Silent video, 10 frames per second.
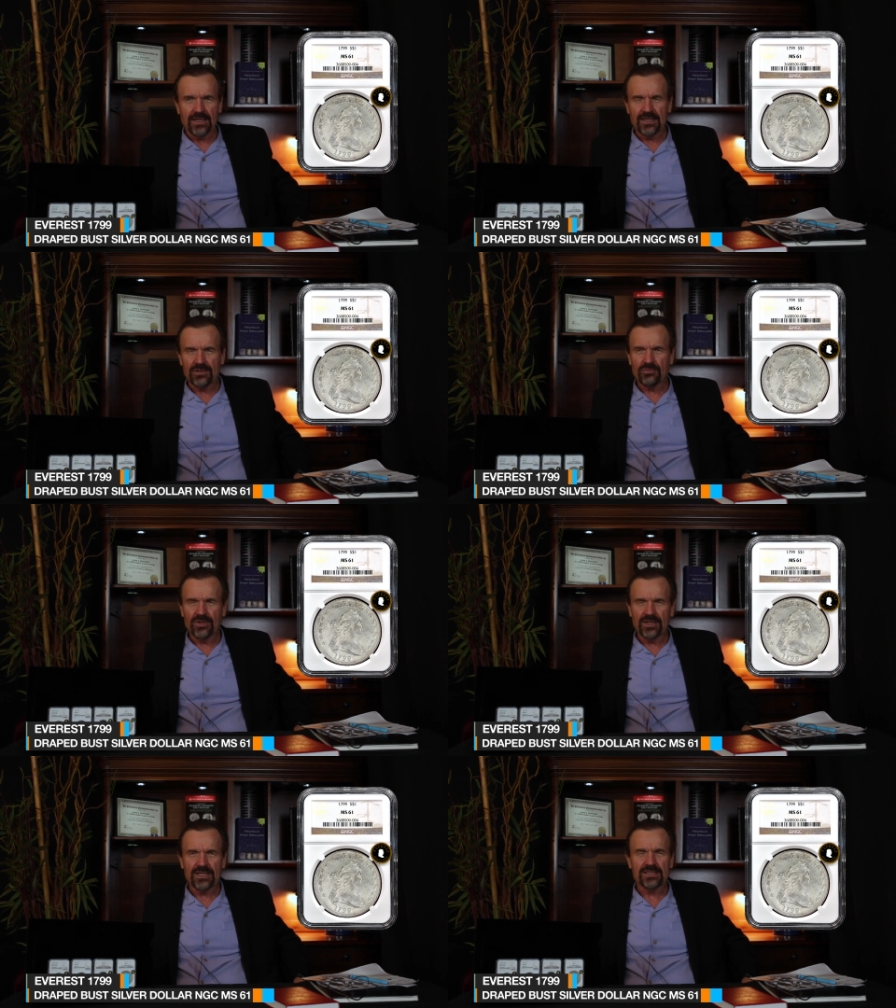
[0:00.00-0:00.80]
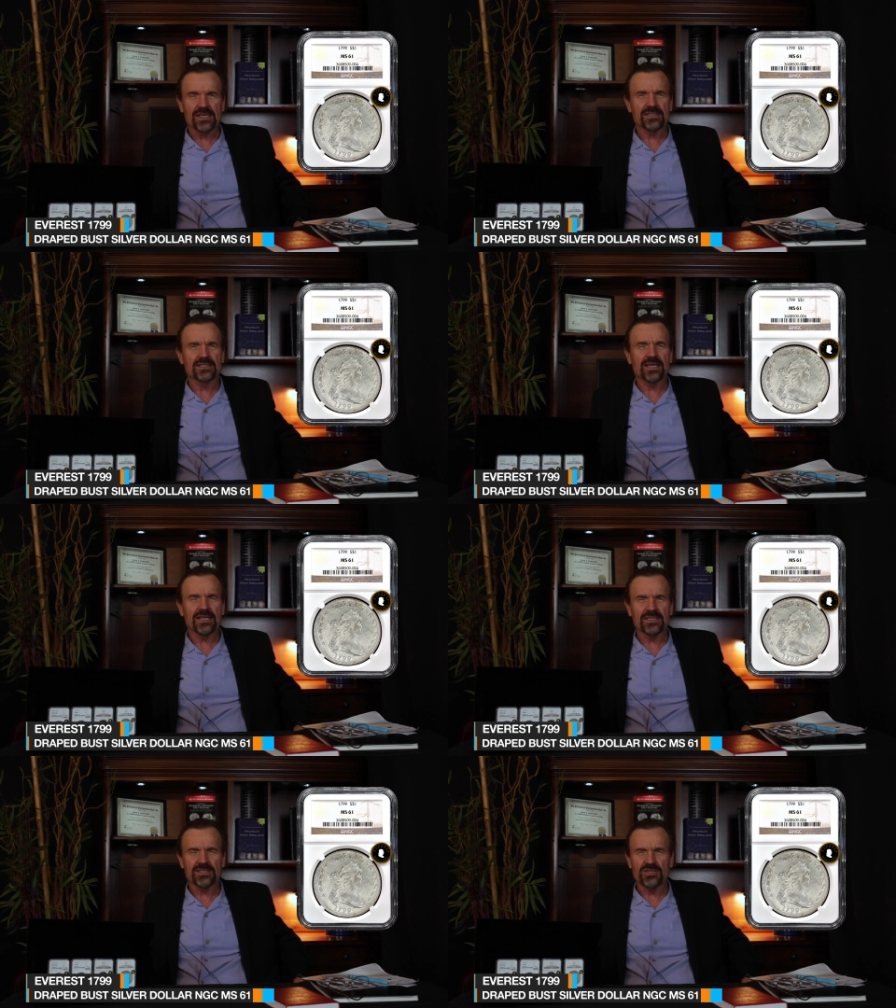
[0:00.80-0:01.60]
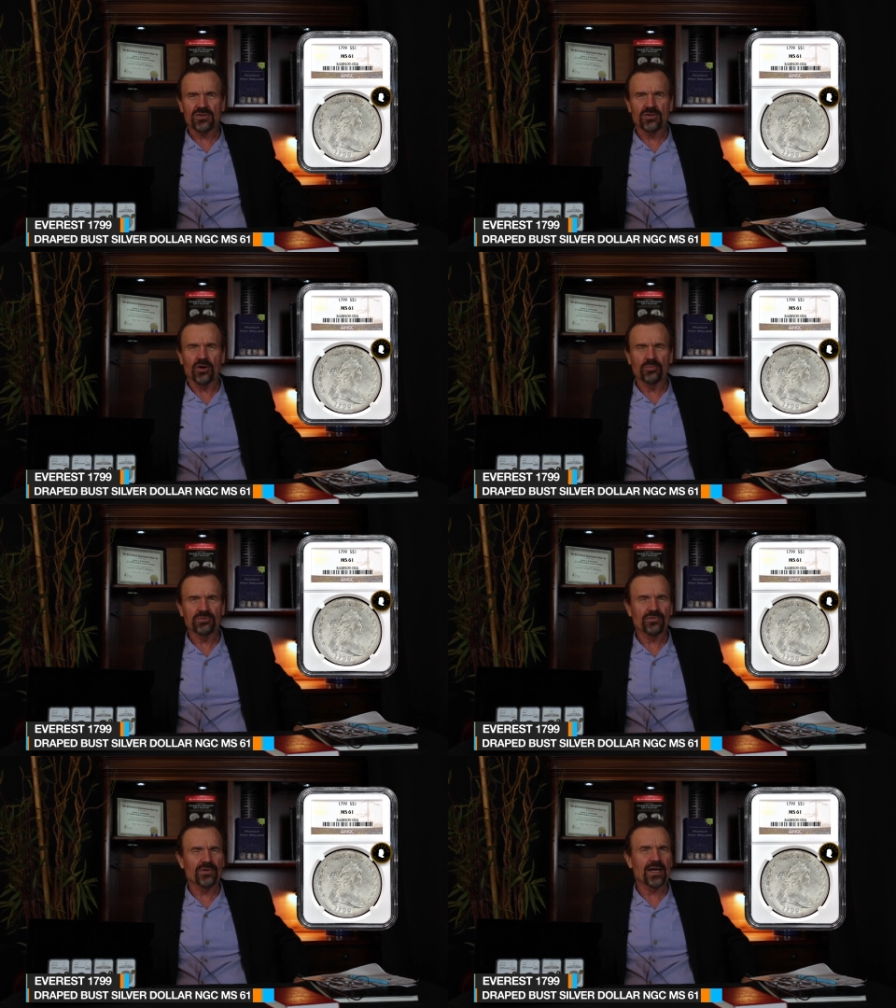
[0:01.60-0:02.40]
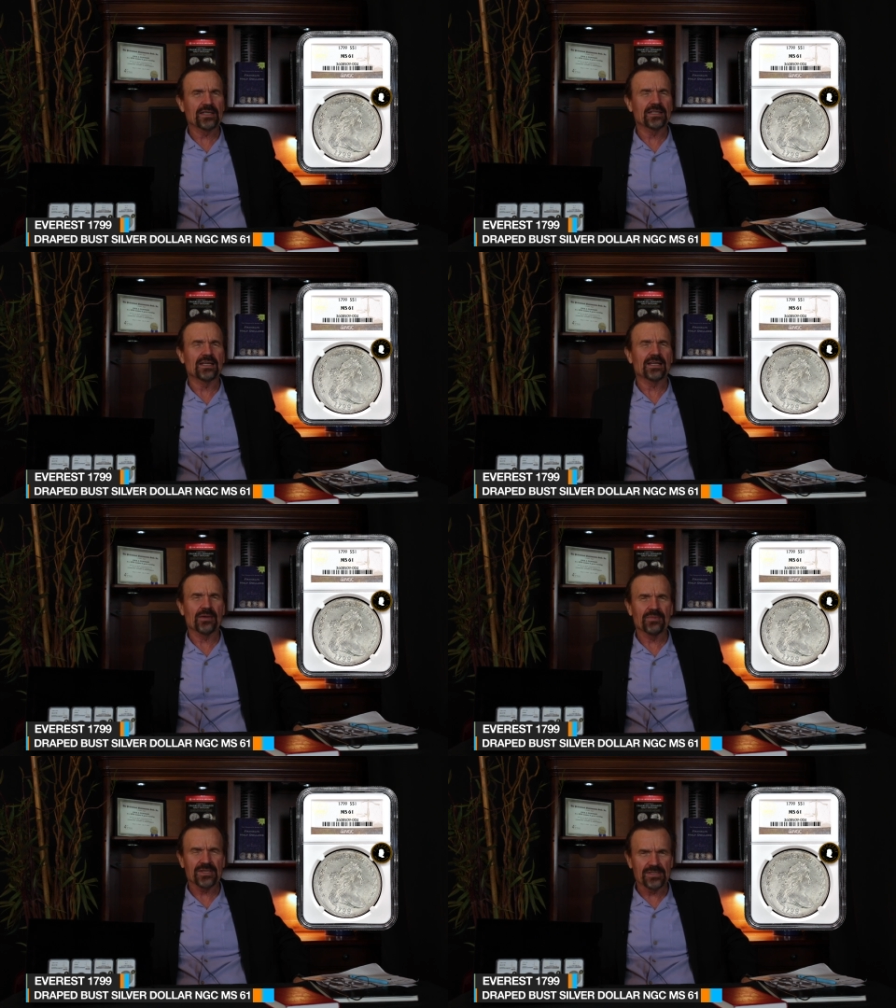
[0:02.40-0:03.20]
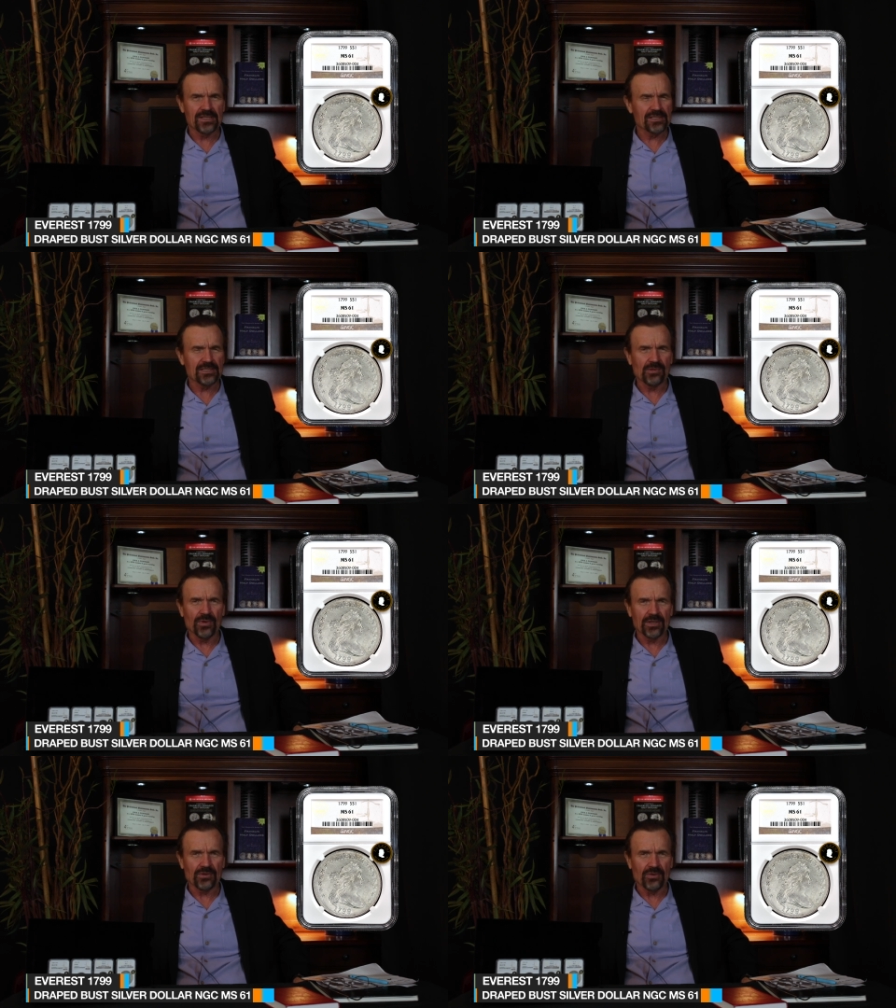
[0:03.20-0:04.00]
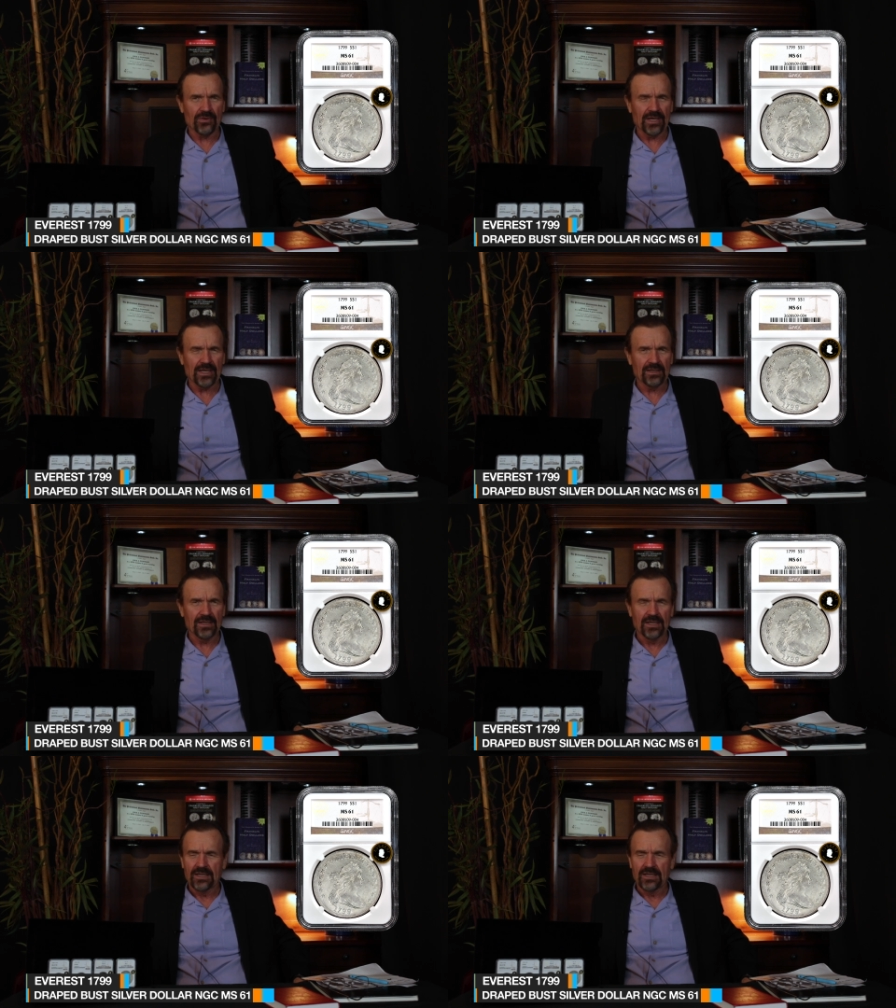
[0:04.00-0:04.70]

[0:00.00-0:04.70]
It really is as nice as you could hope to find in an MS61 grade.